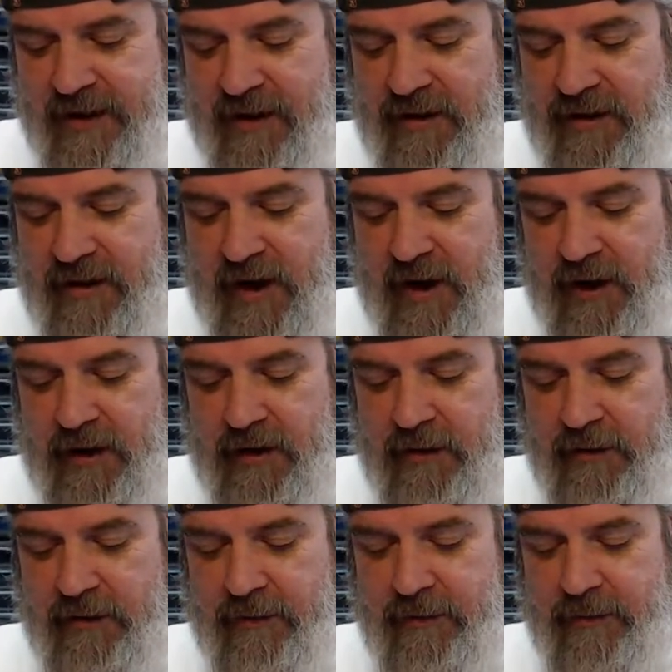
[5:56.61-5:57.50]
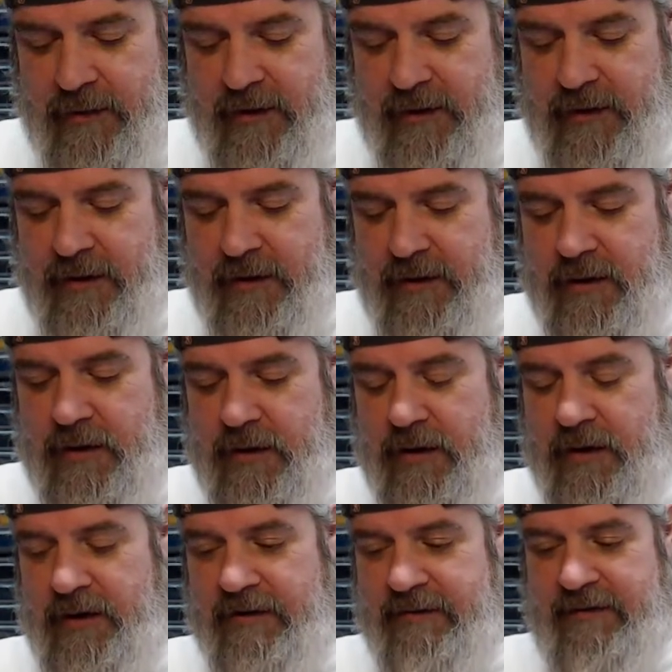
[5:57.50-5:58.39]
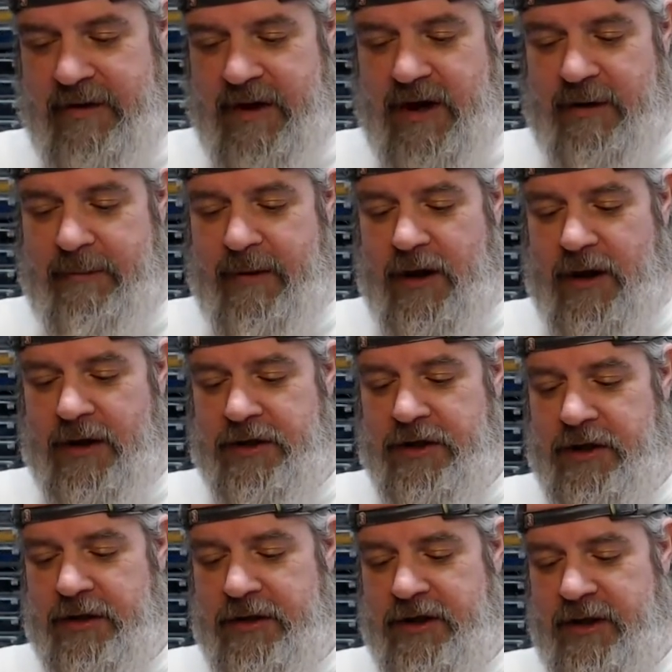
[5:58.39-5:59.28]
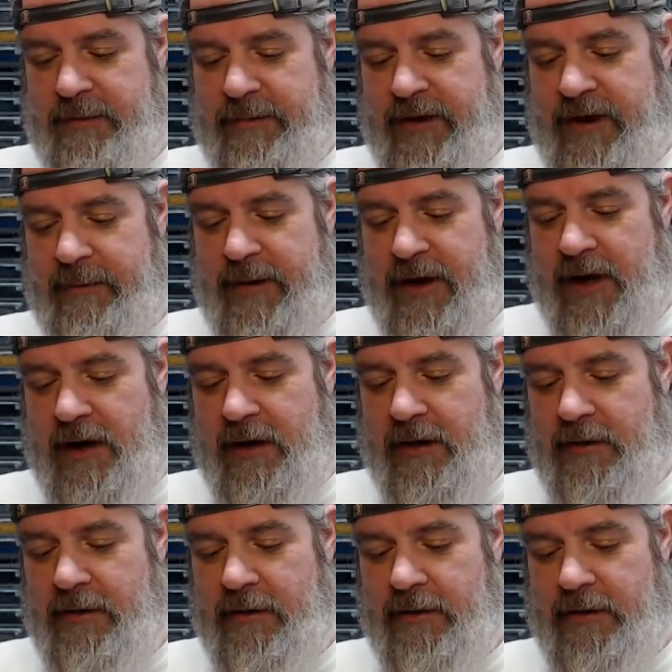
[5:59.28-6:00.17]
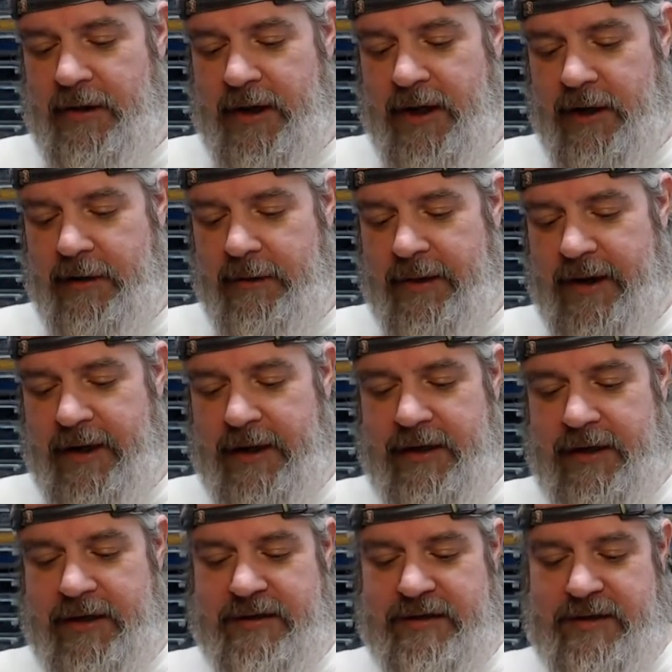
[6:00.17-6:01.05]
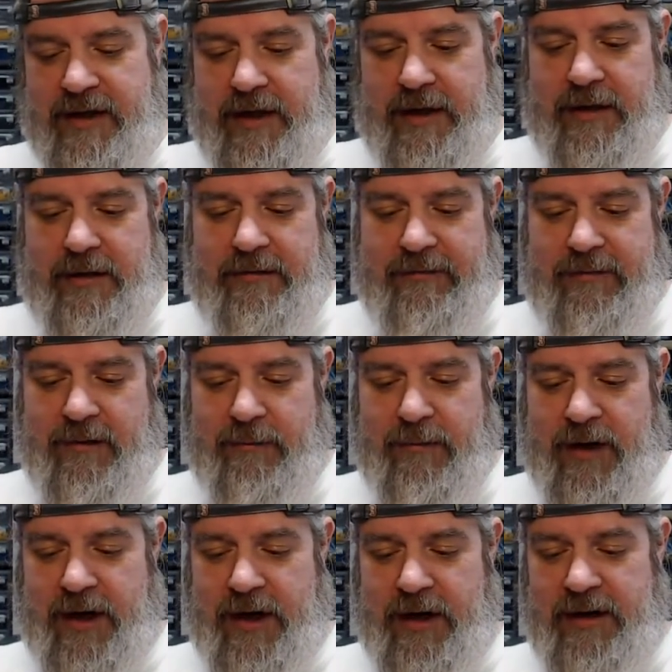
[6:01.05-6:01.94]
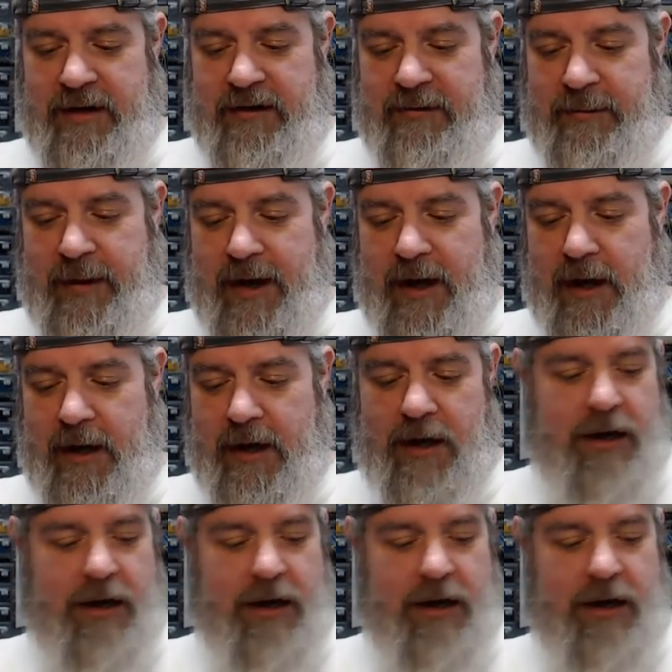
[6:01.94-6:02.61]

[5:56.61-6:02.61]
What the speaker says: Thank you very much, Ship in a Bottle Lego Idea Set, for bringing these back